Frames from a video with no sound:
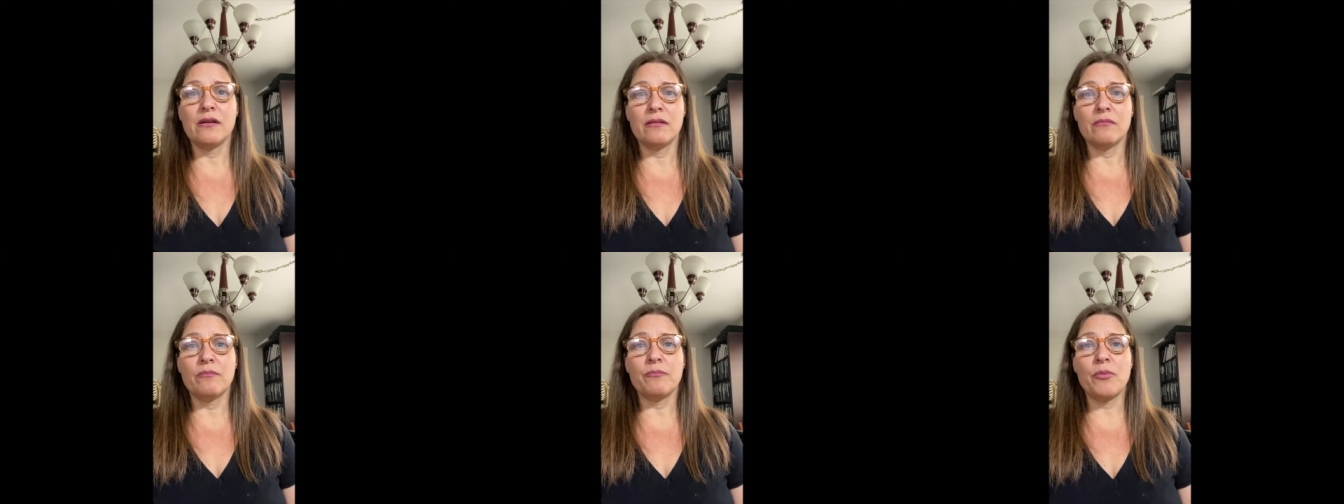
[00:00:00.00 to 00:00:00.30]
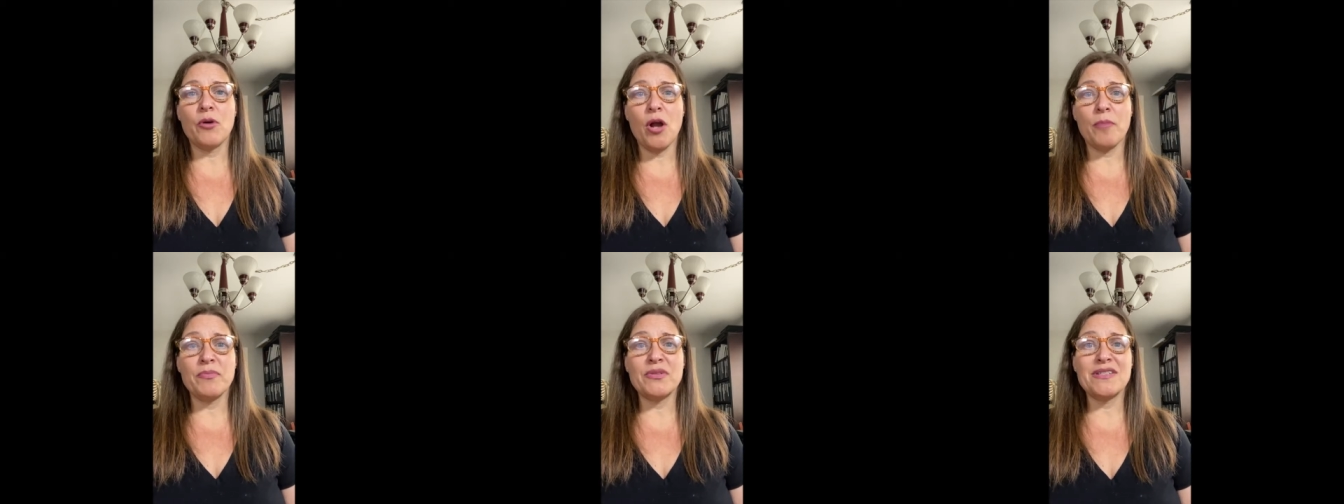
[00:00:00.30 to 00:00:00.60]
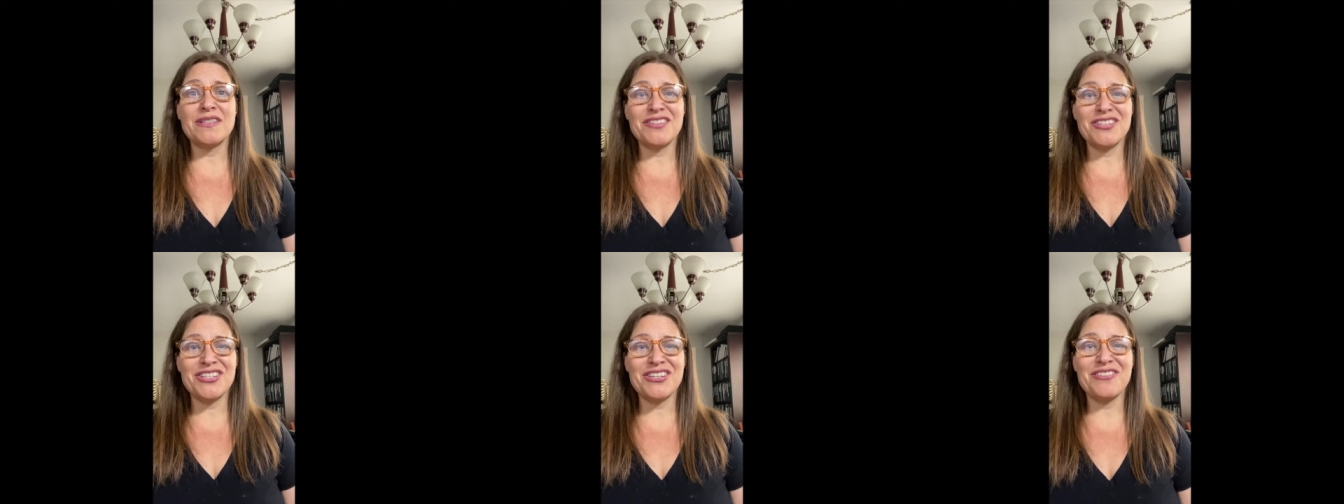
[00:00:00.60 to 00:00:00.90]

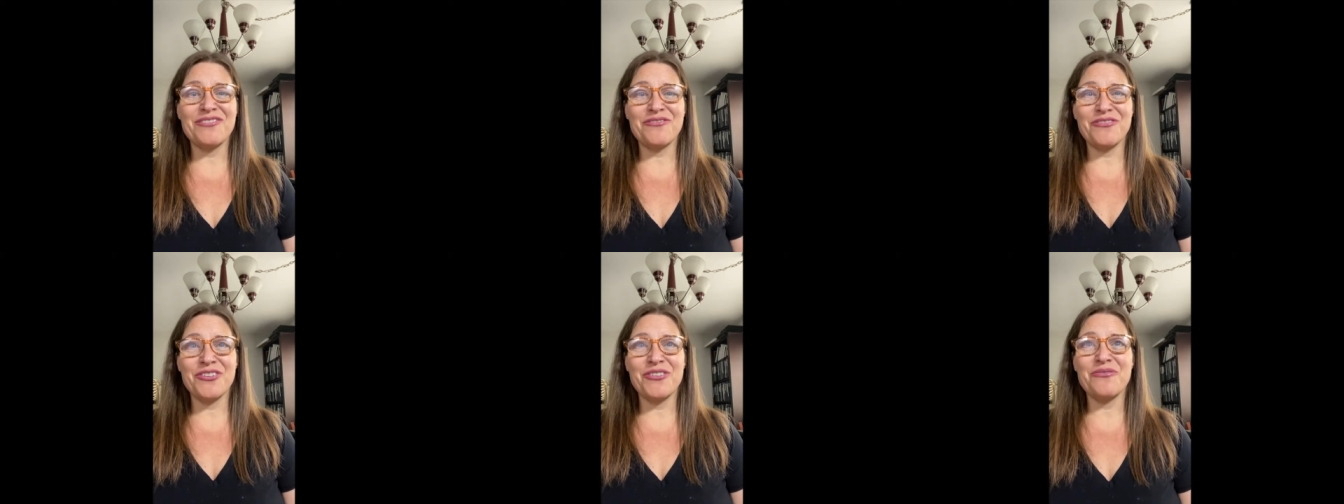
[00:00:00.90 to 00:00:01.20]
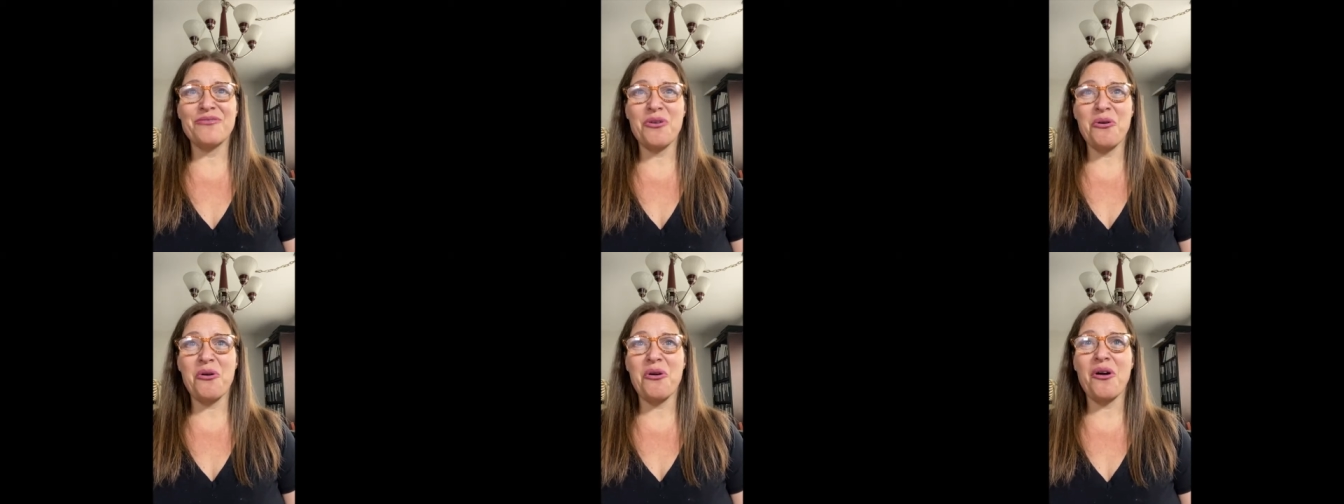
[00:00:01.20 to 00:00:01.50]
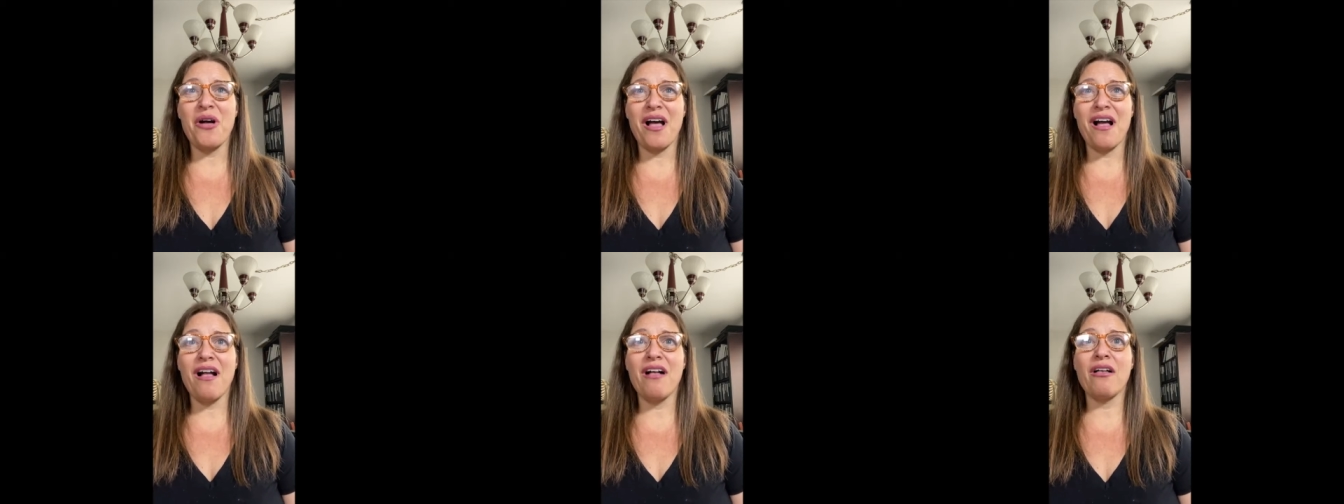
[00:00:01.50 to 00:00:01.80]
proposition for your vocal
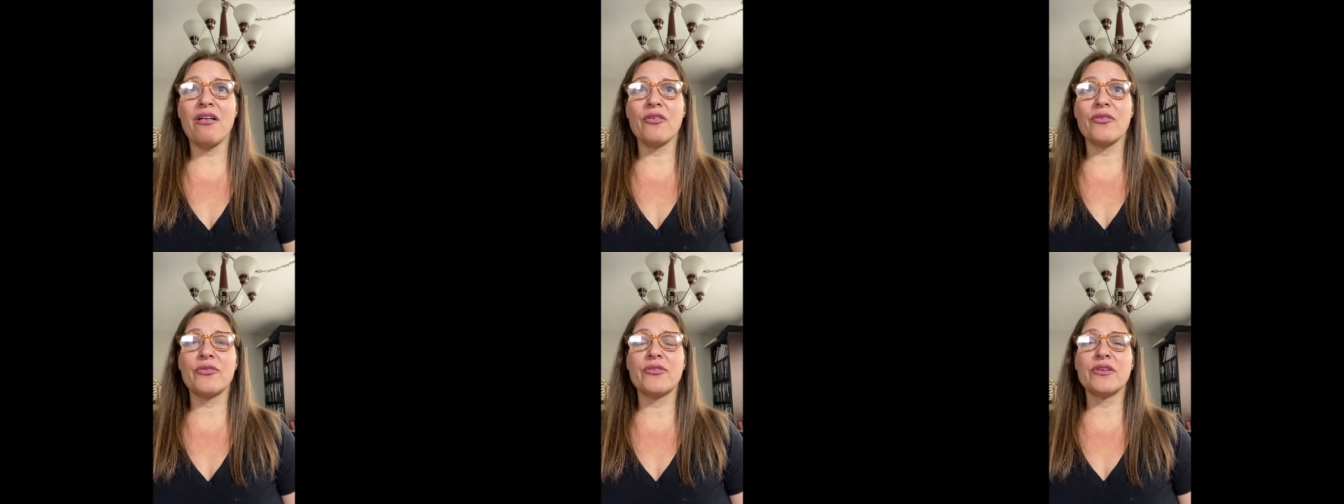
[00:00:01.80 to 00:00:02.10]
health.